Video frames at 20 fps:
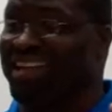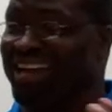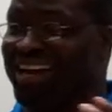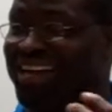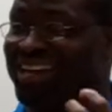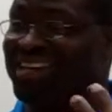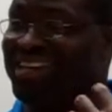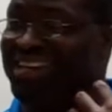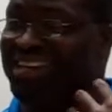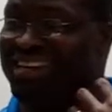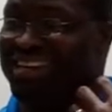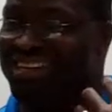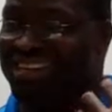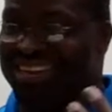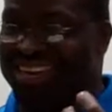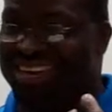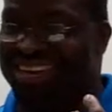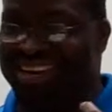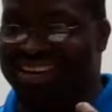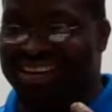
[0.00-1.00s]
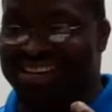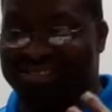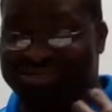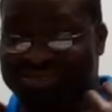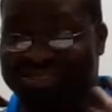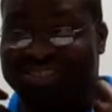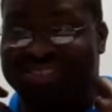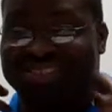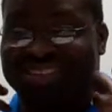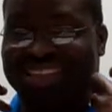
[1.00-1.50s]
Like, yeah, it
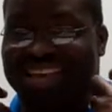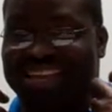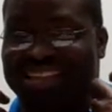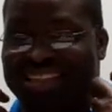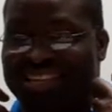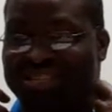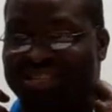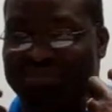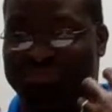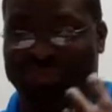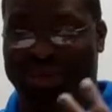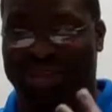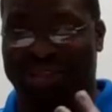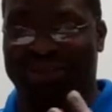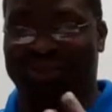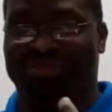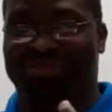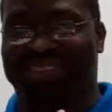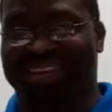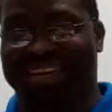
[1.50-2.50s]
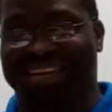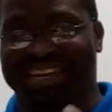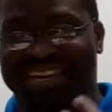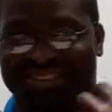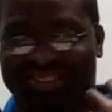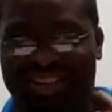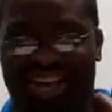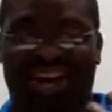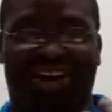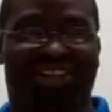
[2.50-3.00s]
was just like this mellow
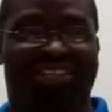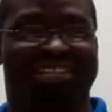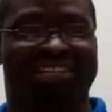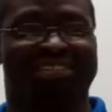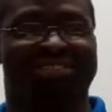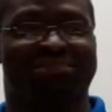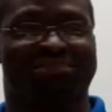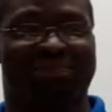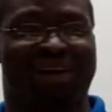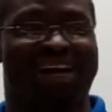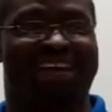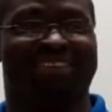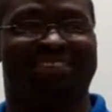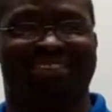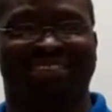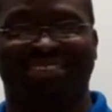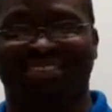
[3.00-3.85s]
thing with all these spikes.